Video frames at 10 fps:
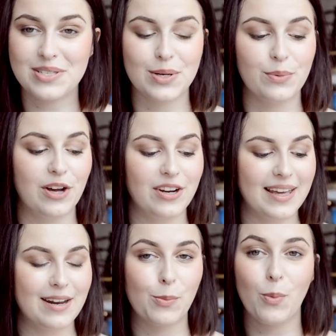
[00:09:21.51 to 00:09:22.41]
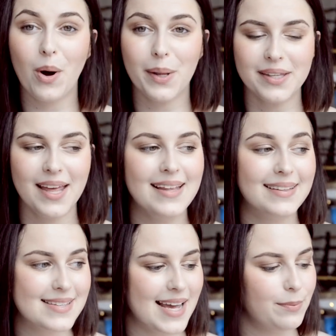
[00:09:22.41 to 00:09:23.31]
So we're gonna get a wand
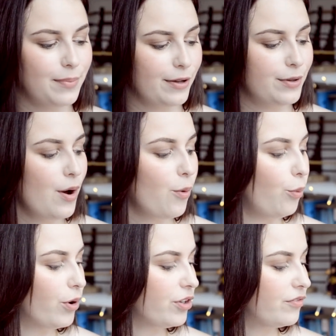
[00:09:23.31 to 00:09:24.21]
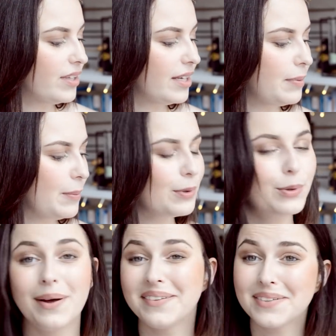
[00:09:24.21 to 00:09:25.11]
designed by one of the people
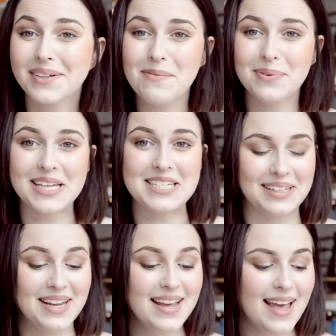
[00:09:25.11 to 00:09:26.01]
who entered the competition.